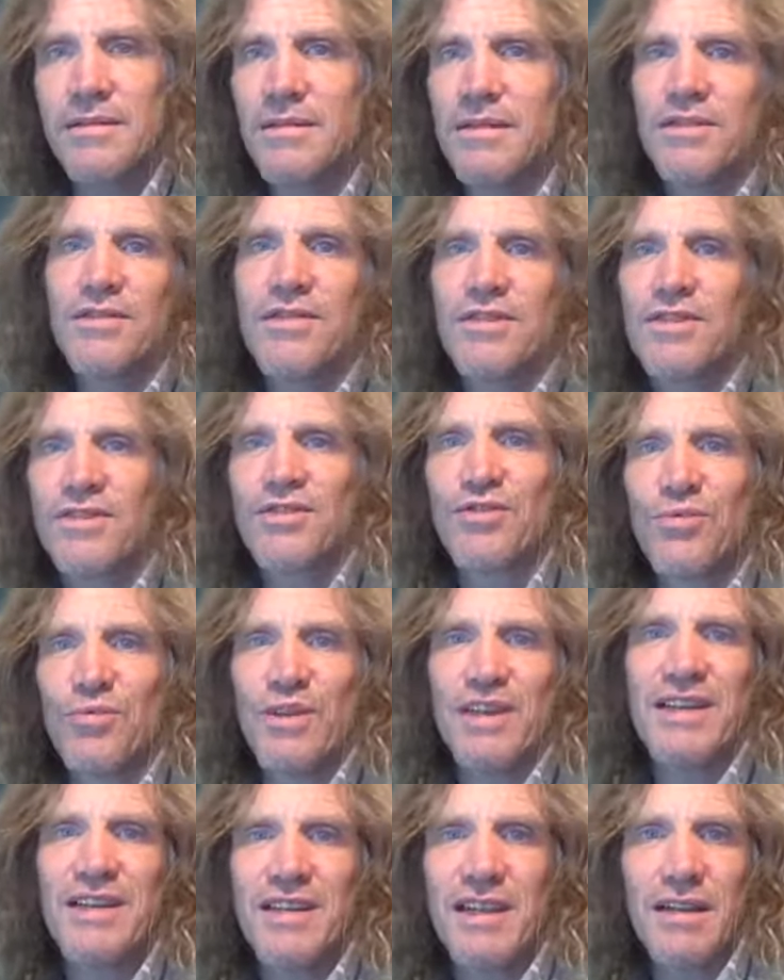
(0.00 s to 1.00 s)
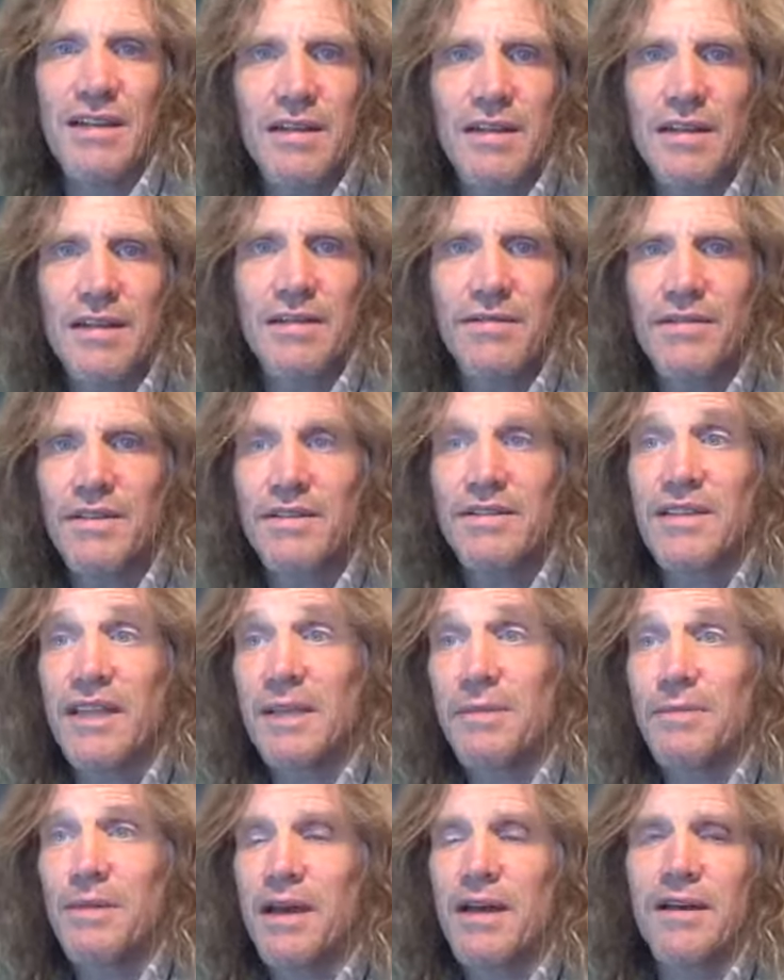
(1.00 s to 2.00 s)
They're just retelling of the
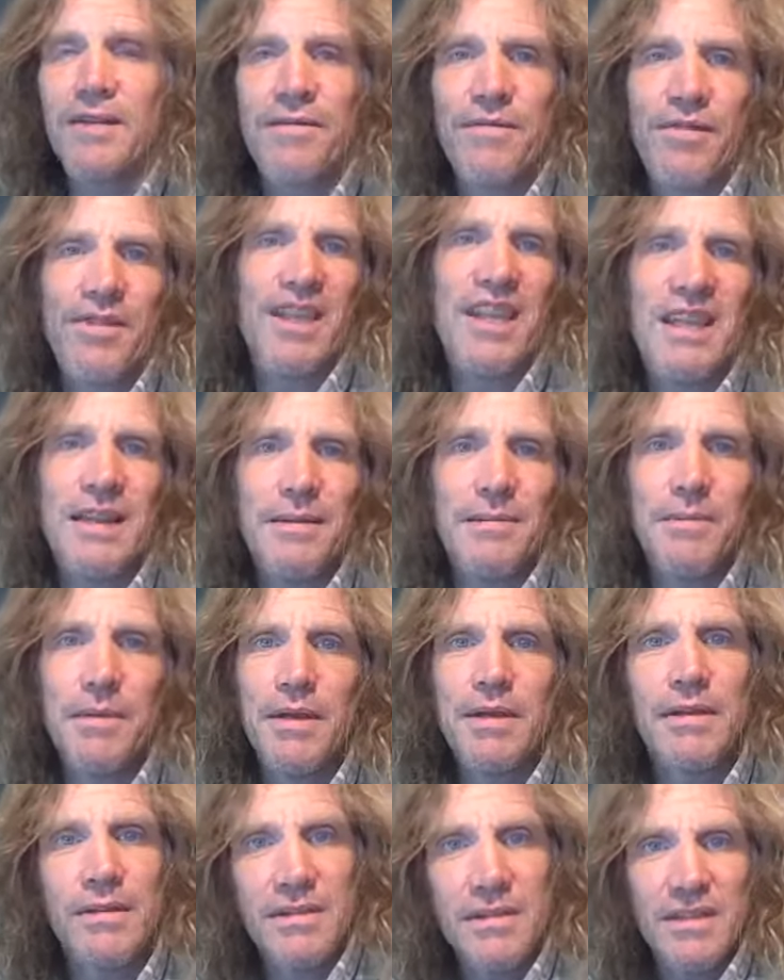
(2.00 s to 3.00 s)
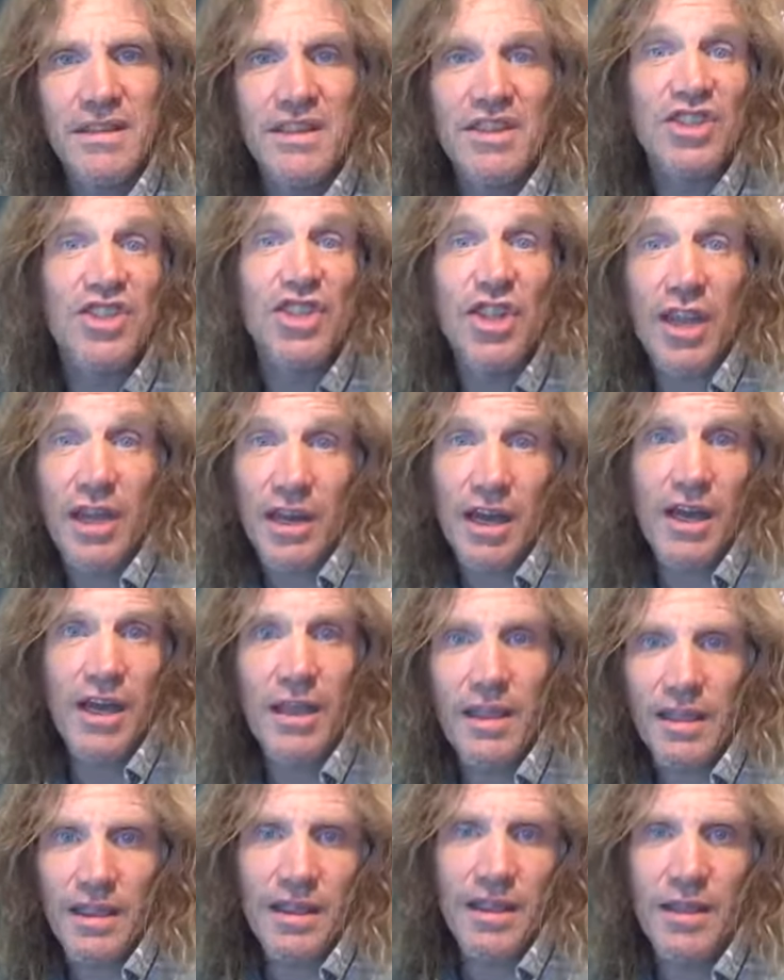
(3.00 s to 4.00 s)
same kind of theme. It's the
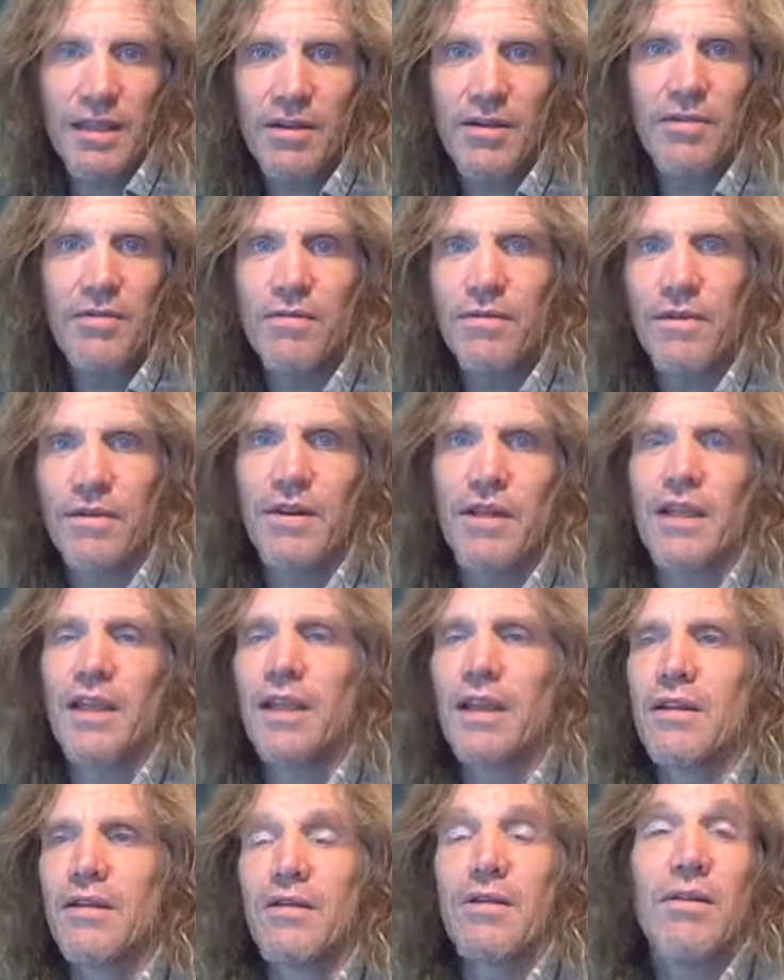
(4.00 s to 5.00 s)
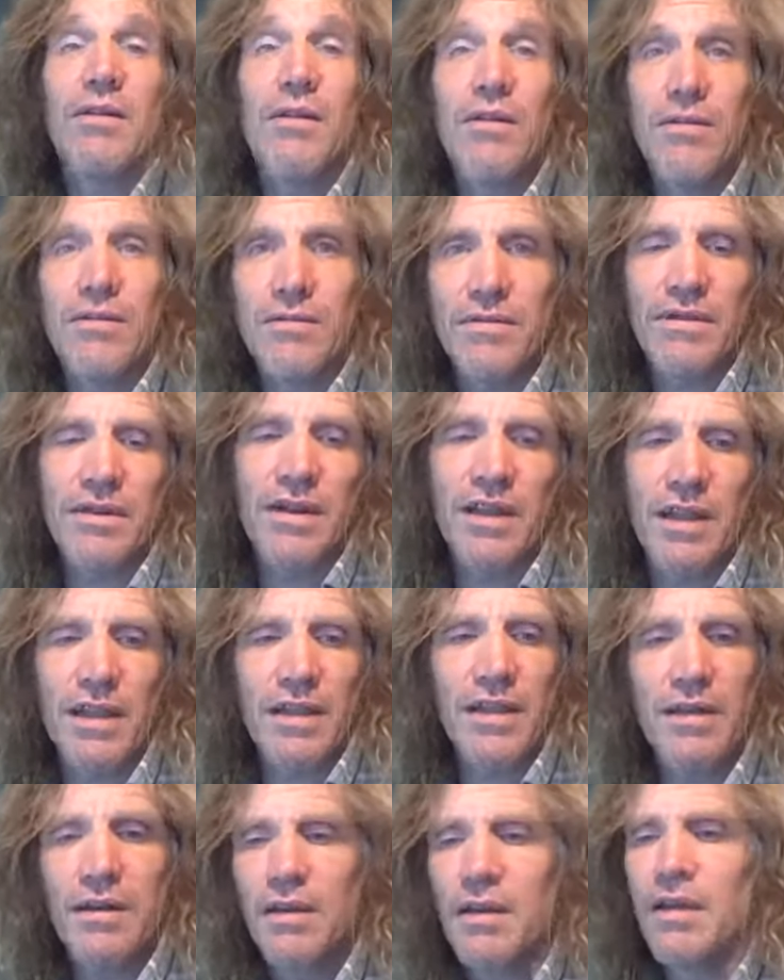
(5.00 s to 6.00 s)
Jedi thing over again, all over
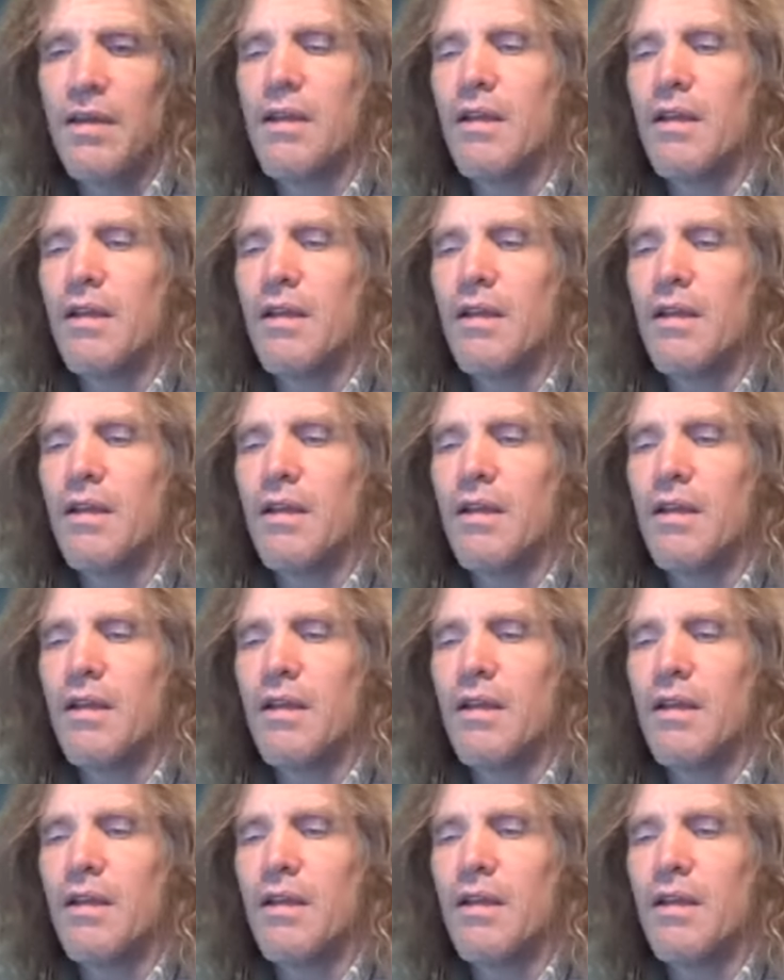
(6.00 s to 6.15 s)
again.